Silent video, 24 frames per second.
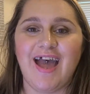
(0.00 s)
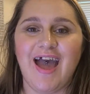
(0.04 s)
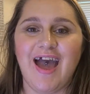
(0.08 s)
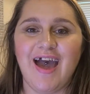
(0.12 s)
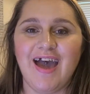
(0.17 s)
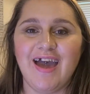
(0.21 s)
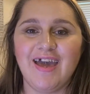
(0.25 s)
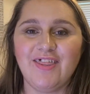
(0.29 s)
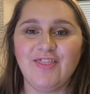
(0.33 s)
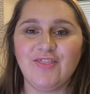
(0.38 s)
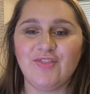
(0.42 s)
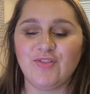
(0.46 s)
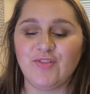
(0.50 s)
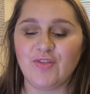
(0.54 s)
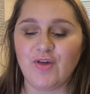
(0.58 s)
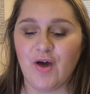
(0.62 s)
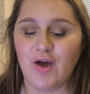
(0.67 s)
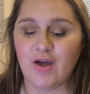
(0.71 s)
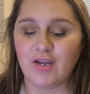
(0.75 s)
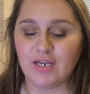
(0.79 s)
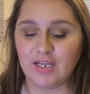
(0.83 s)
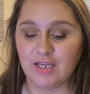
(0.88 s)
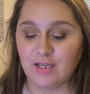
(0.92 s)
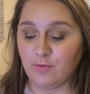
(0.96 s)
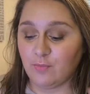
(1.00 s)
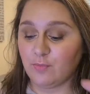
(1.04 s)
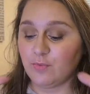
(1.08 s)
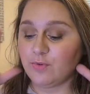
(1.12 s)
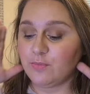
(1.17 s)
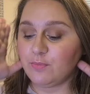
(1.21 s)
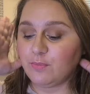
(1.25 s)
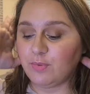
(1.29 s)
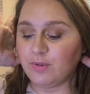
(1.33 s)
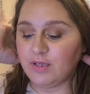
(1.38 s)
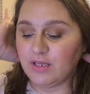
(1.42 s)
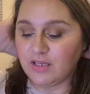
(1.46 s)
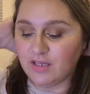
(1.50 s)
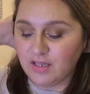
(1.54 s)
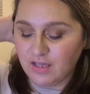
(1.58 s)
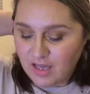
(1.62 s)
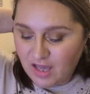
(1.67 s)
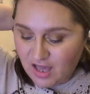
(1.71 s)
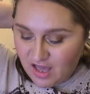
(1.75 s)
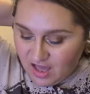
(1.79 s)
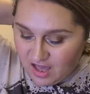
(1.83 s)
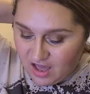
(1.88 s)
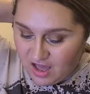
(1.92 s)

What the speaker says: I thought it would be